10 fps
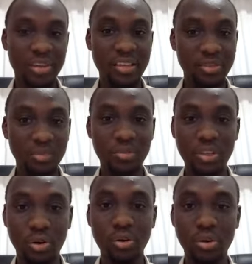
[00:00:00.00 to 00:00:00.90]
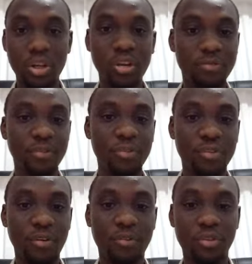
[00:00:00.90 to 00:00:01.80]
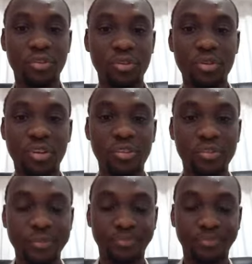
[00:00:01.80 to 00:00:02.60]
That's going to be a whole lot of new stuff for us to look into.